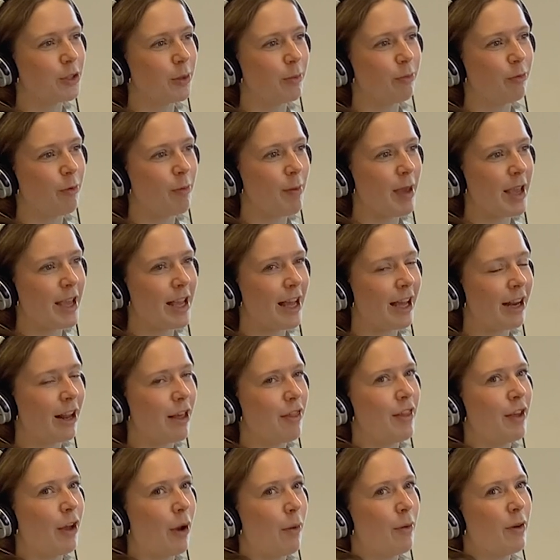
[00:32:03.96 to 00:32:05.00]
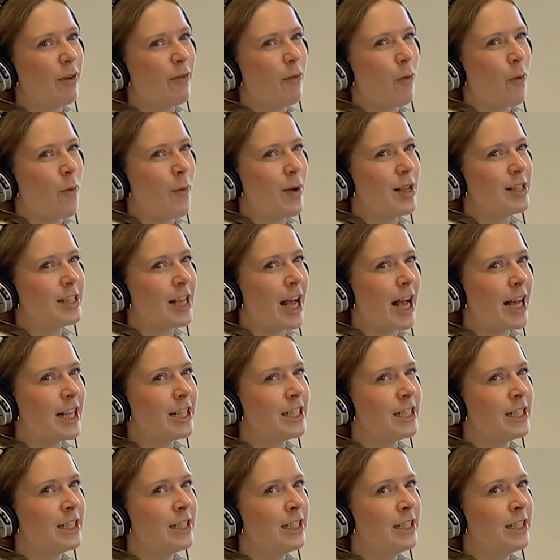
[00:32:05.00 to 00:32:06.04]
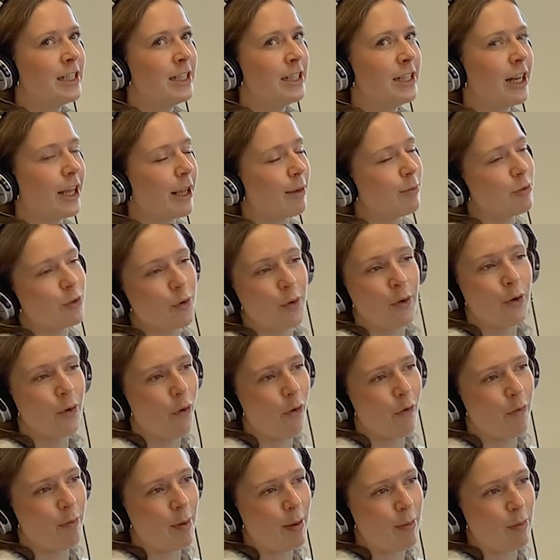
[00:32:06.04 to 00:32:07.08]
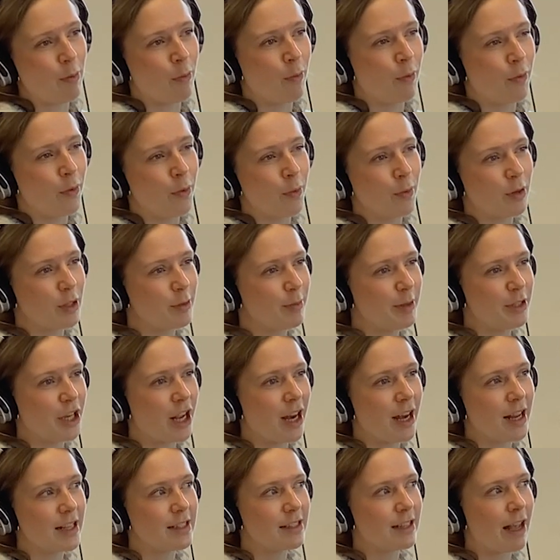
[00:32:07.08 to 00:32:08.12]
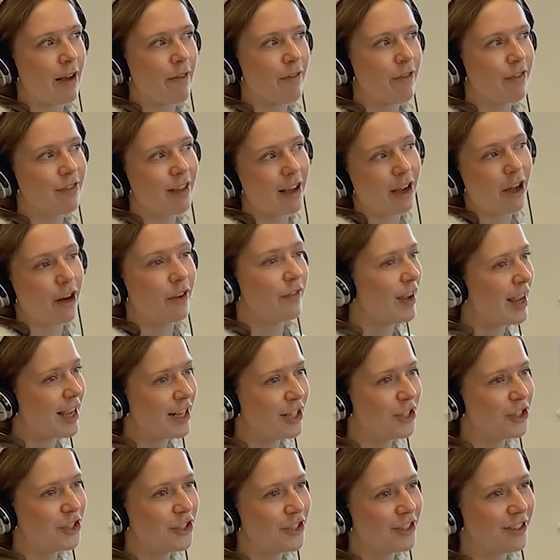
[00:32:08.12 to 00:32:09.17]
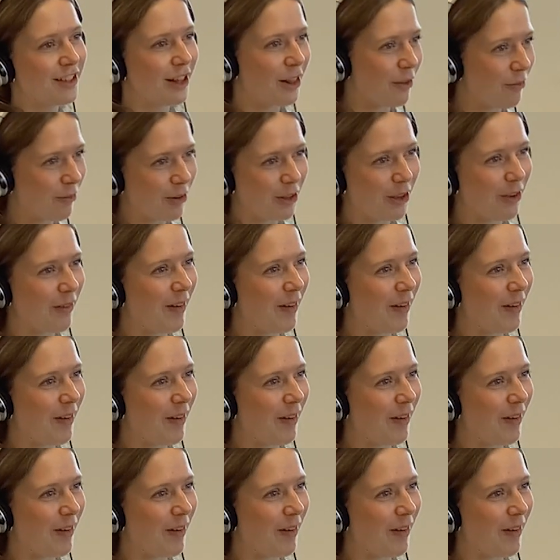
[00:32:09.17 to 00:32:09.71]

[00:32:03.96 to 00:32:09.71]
job for me. And I think I would have always had, like I'm sure a lot of people who want to be journalists have, that kind of itch that they want to go